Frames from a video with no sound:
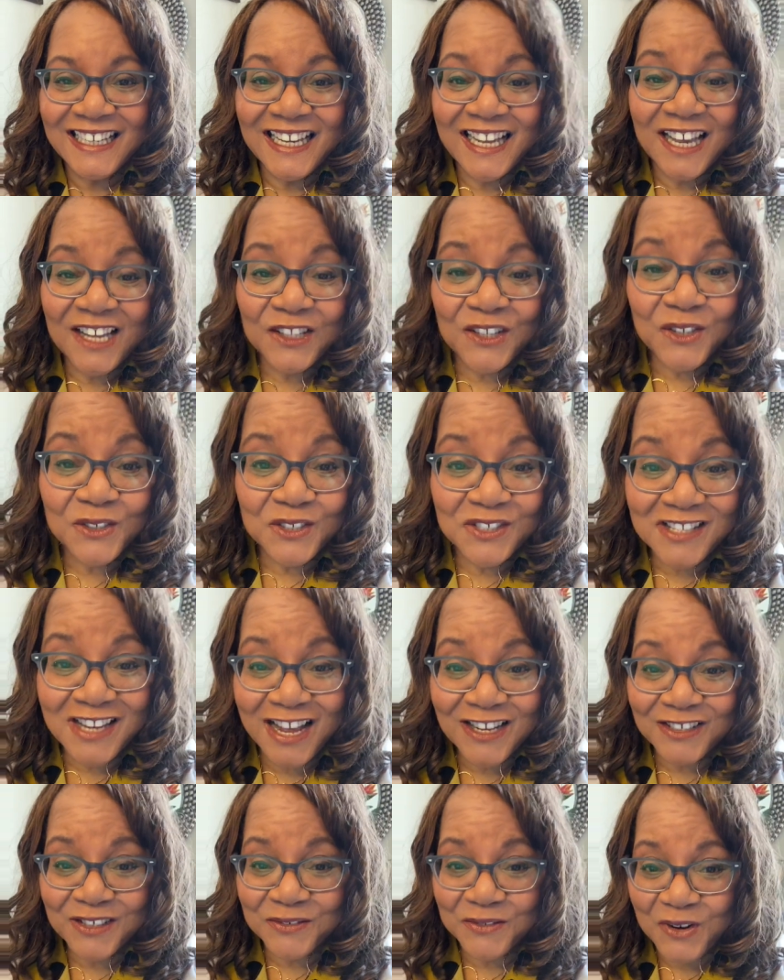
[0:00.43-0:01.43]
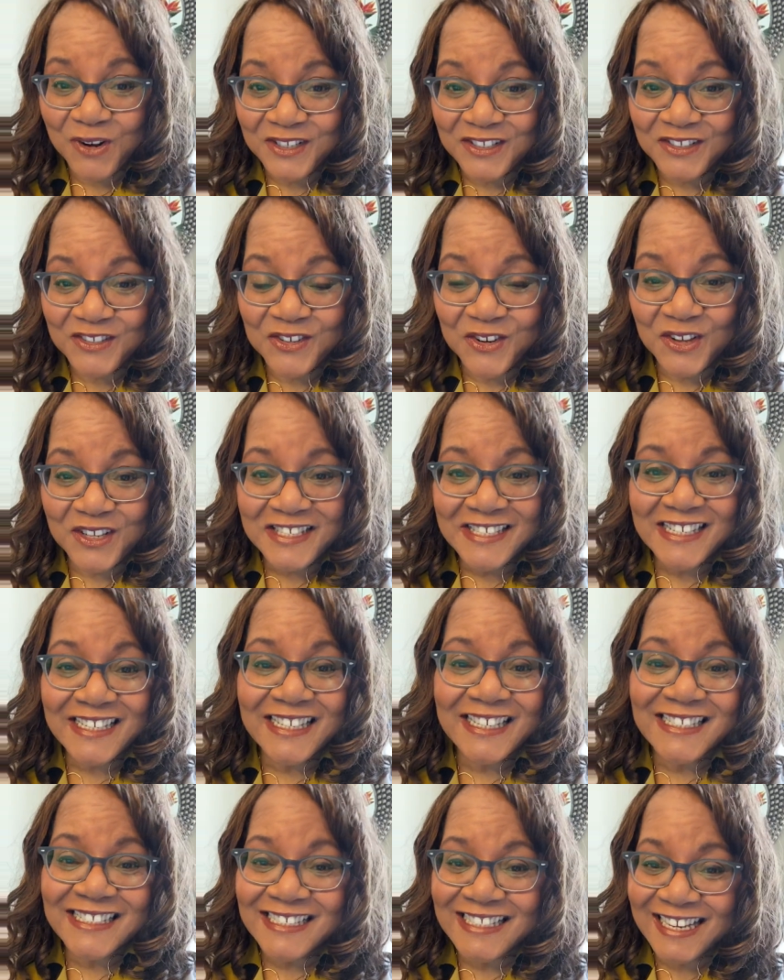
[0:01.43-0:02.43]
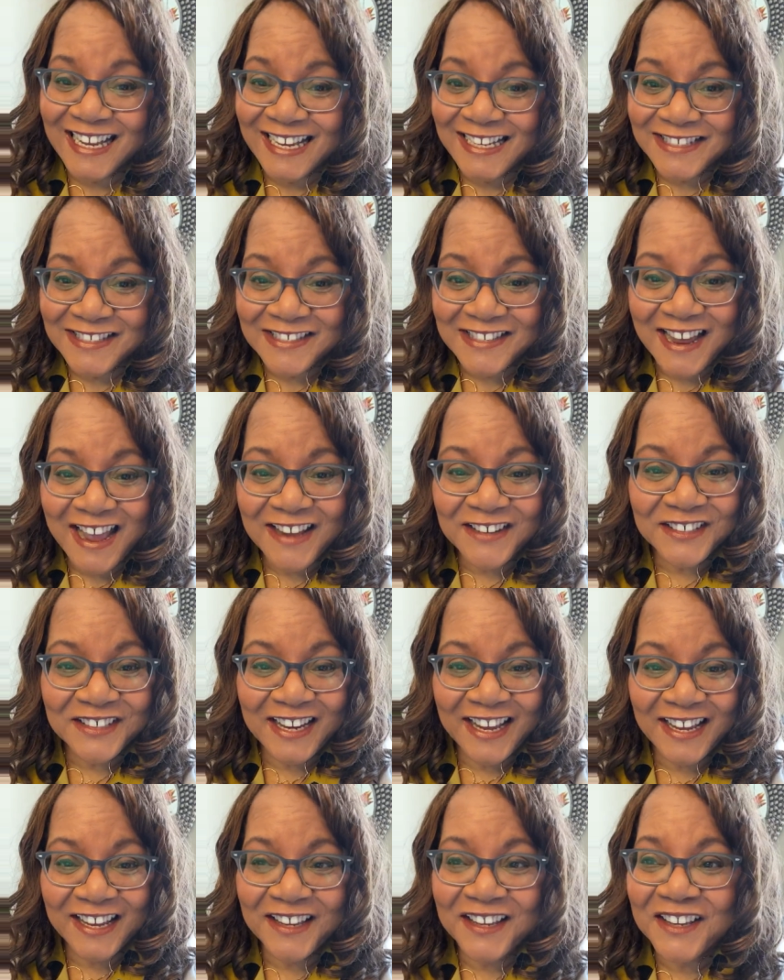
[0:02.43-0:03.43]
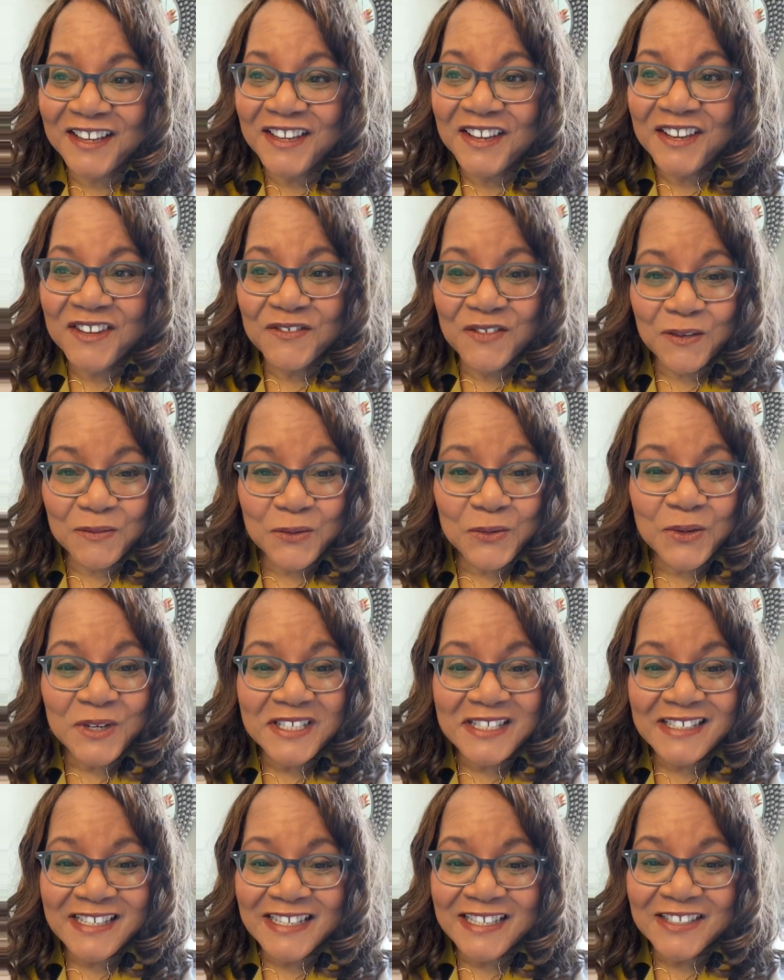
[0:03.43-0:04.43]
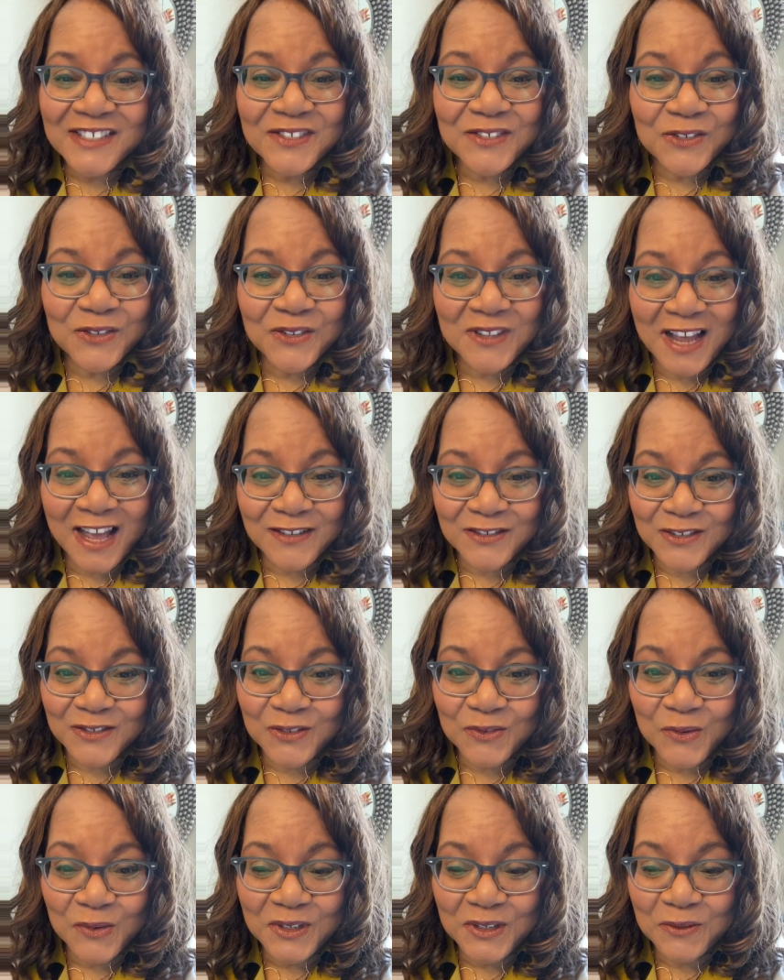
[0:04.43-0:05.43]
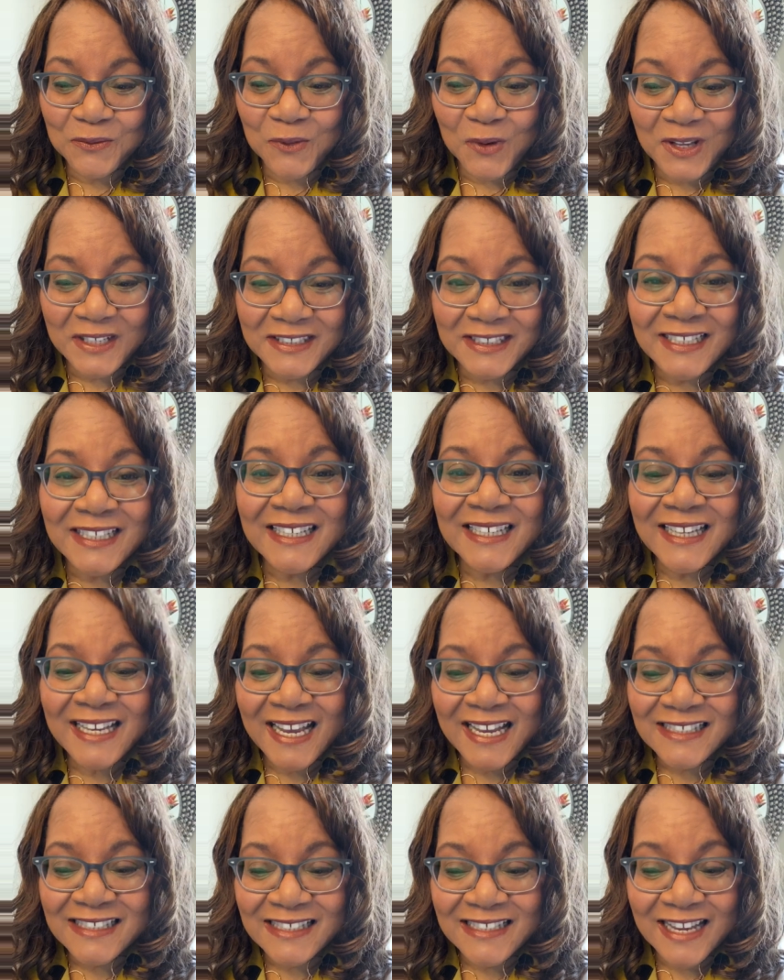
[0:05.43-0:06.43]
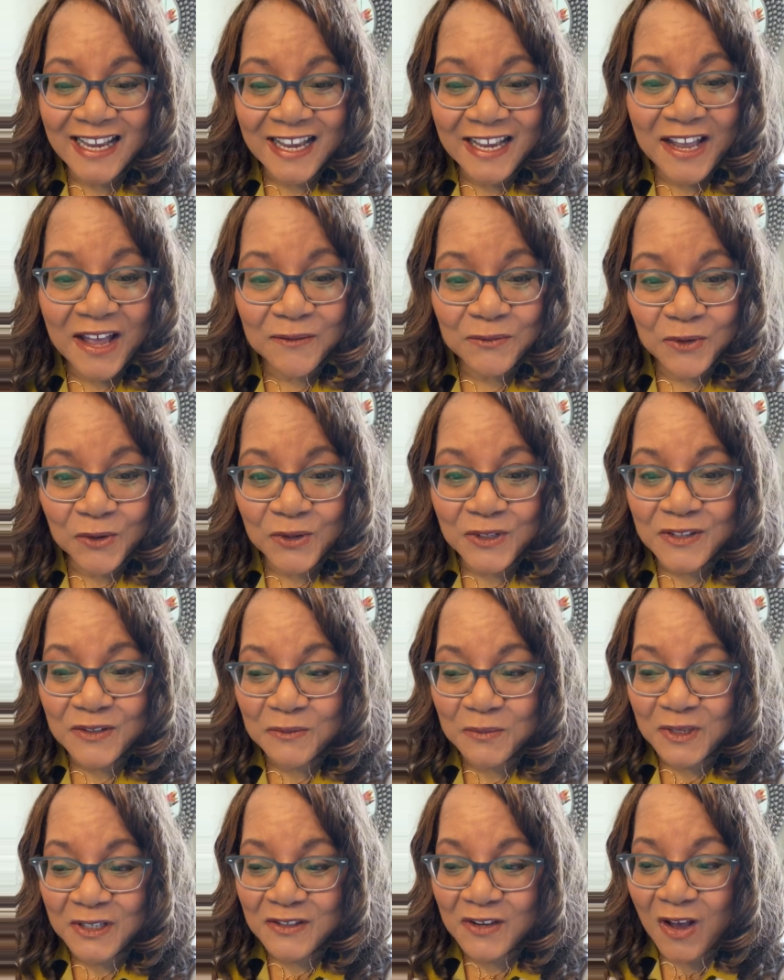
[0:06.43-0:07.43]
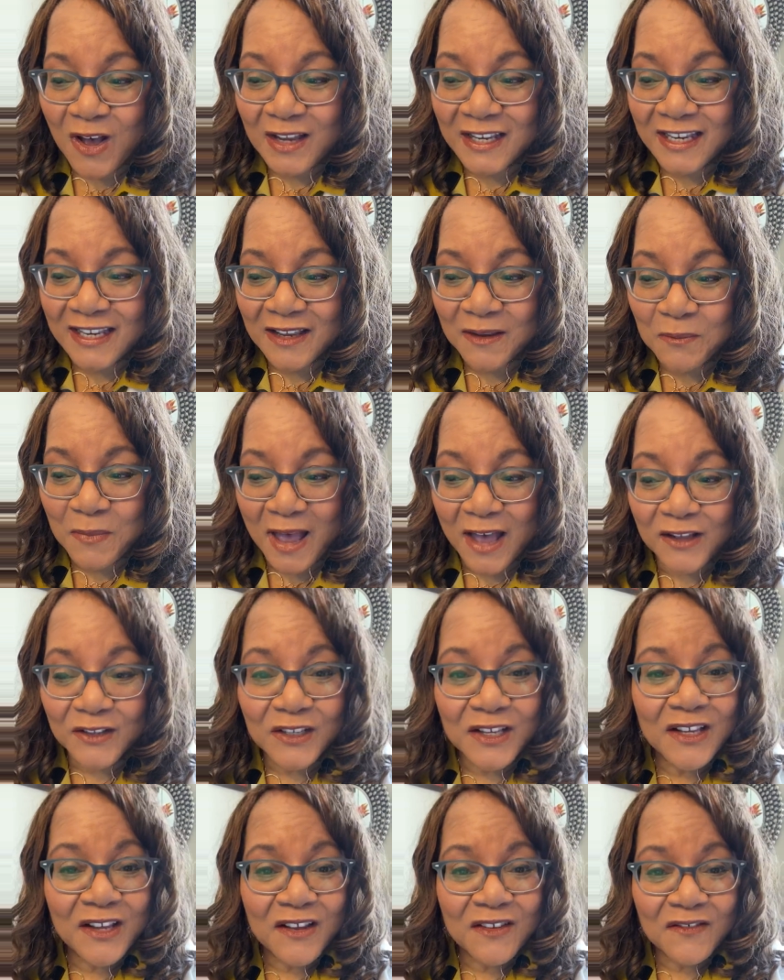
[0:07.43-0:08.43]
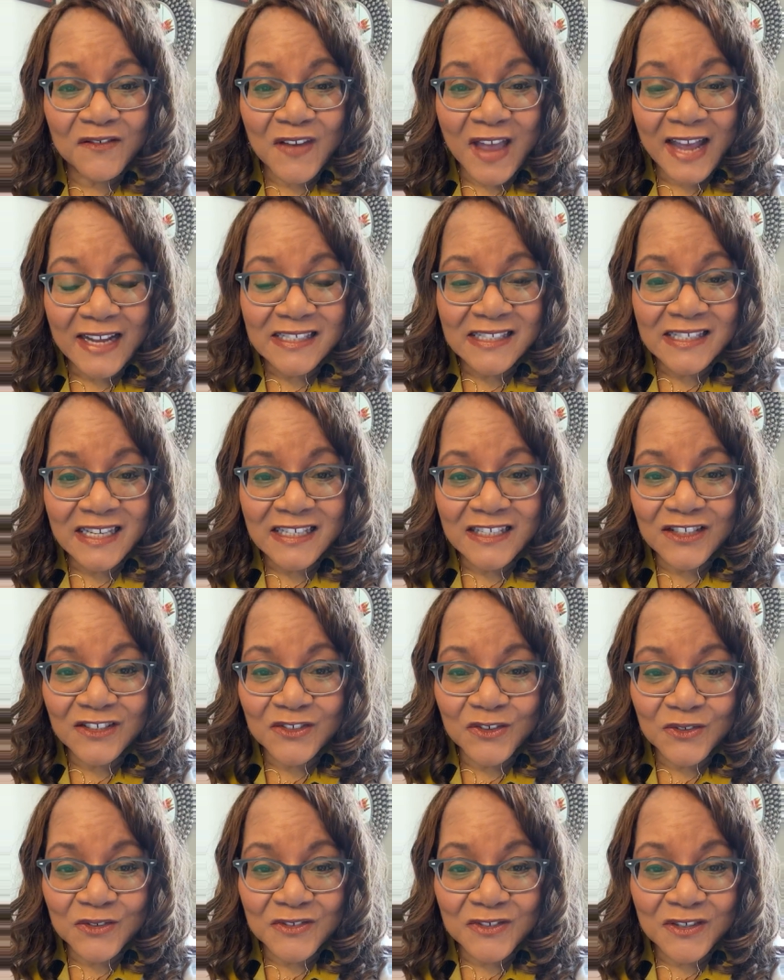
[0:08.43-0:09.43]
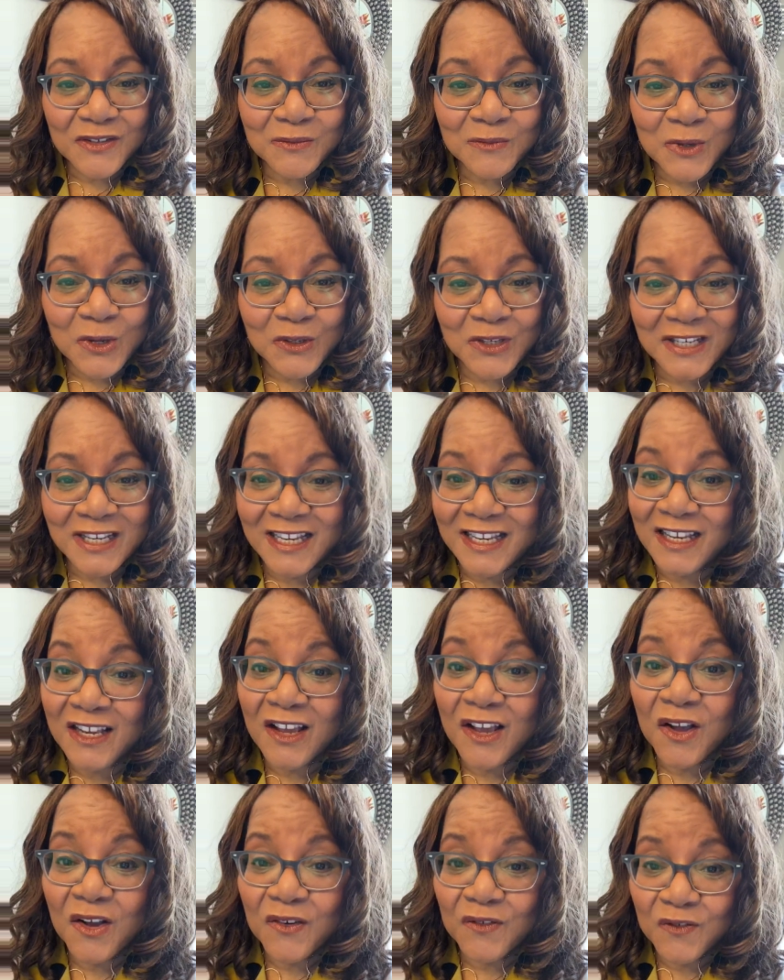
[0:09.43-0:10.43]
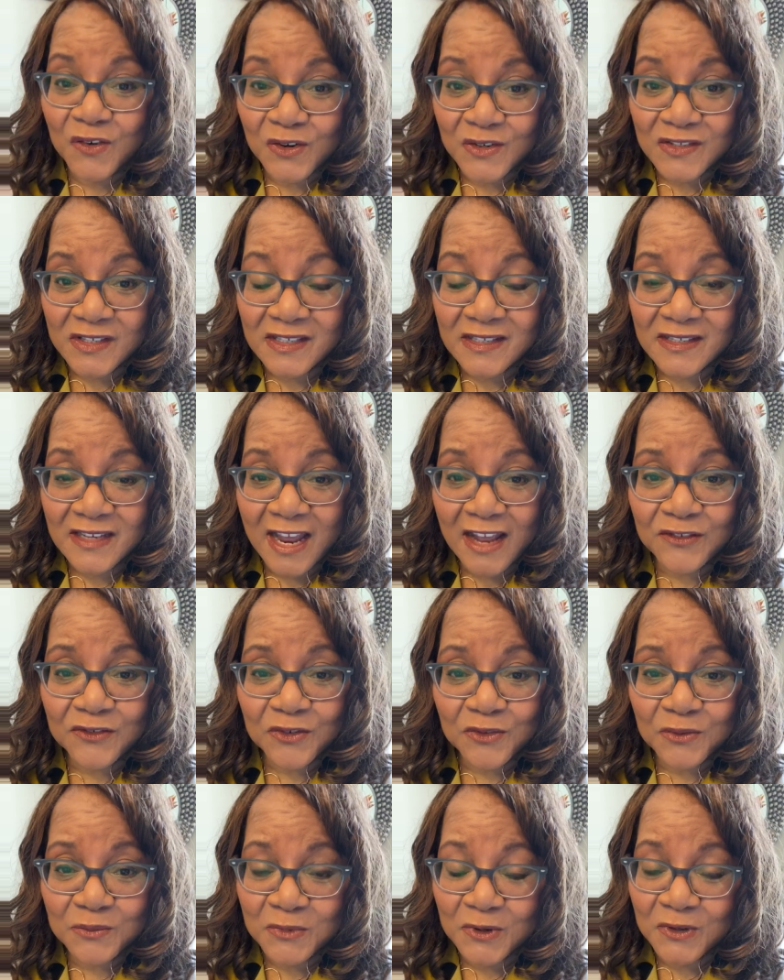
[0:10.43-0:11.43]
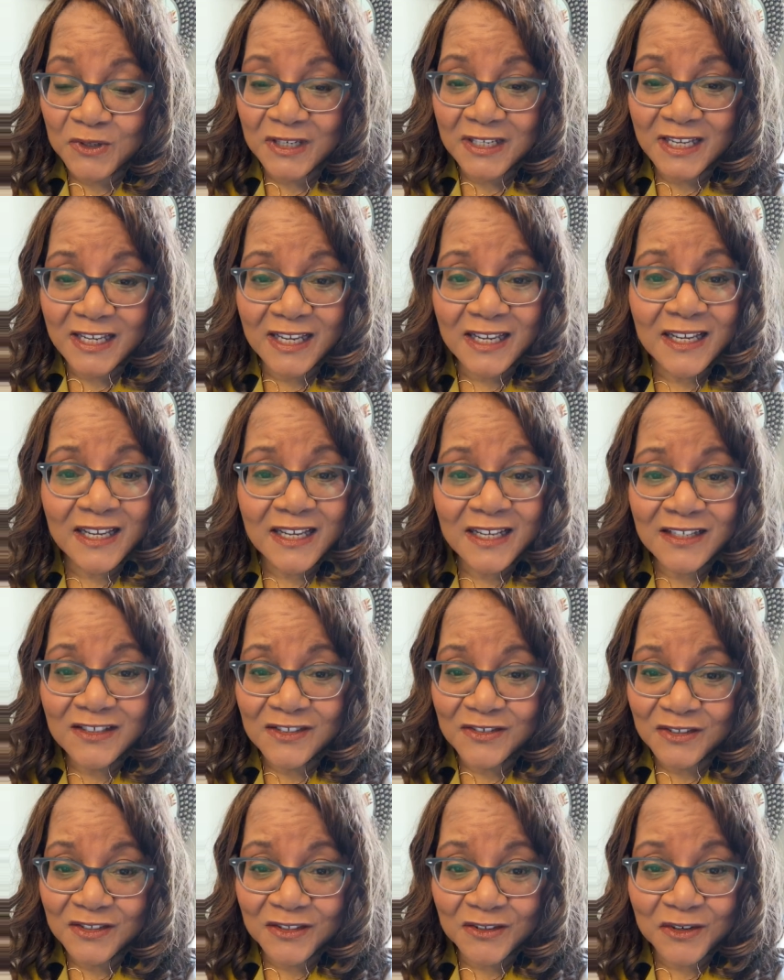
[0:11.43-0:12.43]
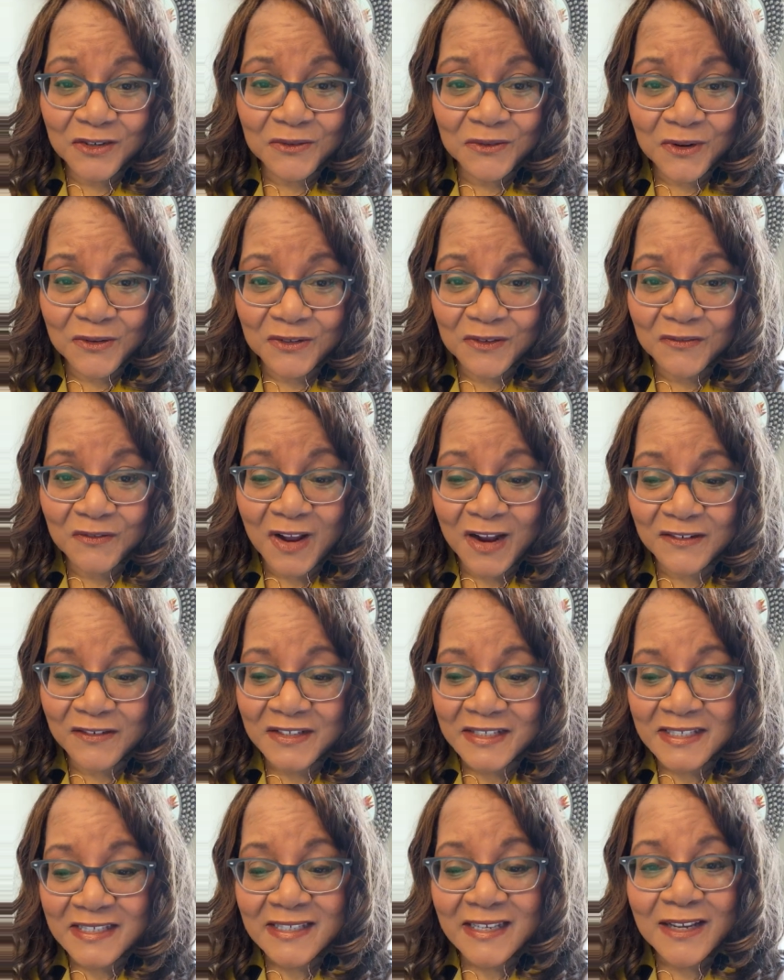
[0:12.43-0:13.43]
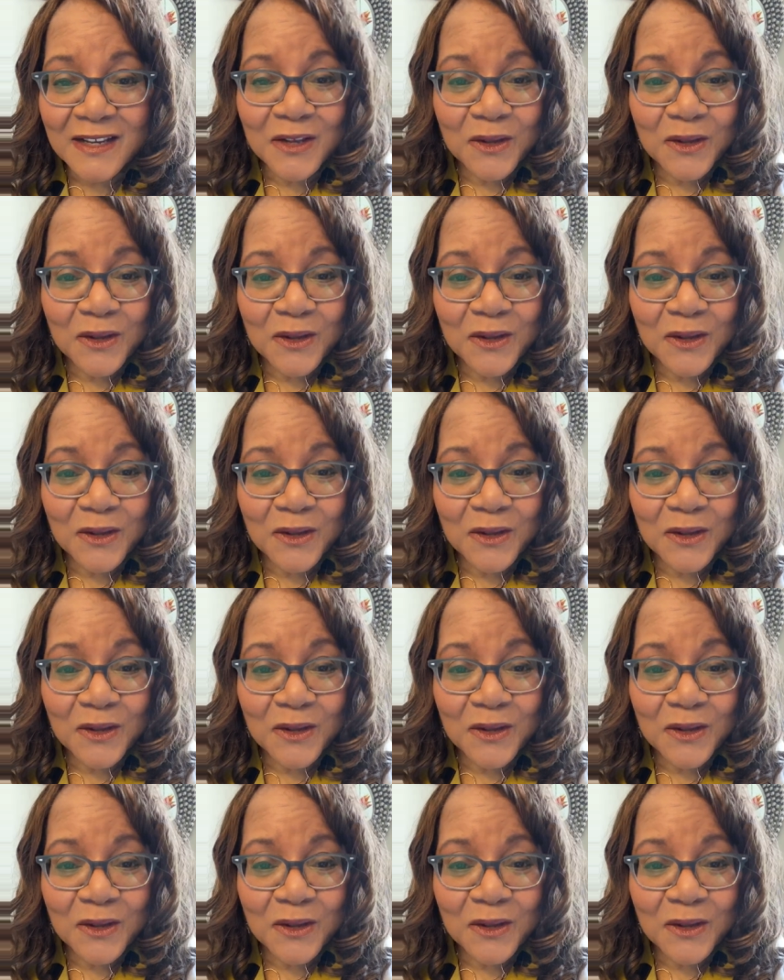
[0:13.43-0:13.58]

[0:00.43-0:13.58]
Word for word: Hello, it's Doctor Rhonda Johnson. Today is Saturday, February sixth, two thousand twenty-one, and today I'm going to be talking about vaccine-induced immunity versus natural immunity to the coronavirus.